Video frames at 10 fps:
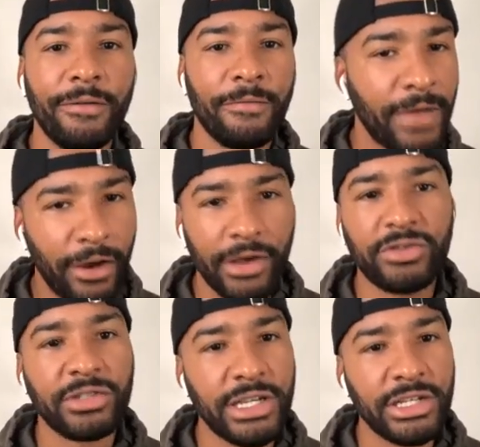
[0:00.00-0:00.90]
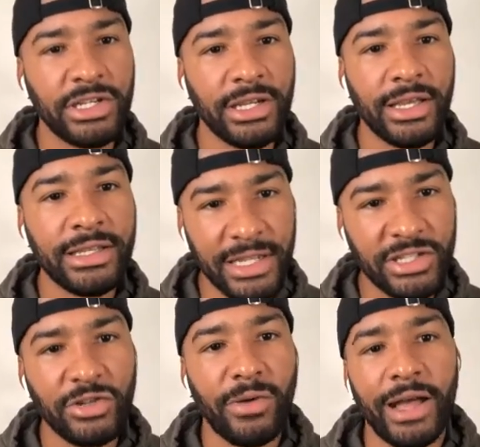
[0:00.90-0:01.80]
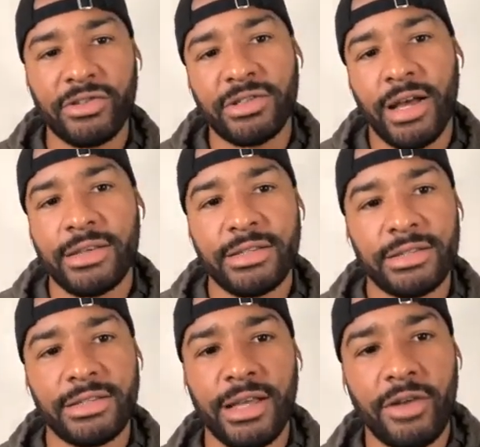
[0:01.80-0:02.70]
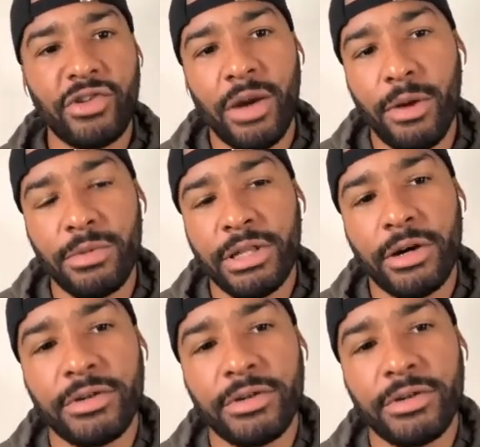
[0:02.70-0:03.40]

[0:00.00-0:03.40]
very strategic, intentional exercises? How'd you come up with those?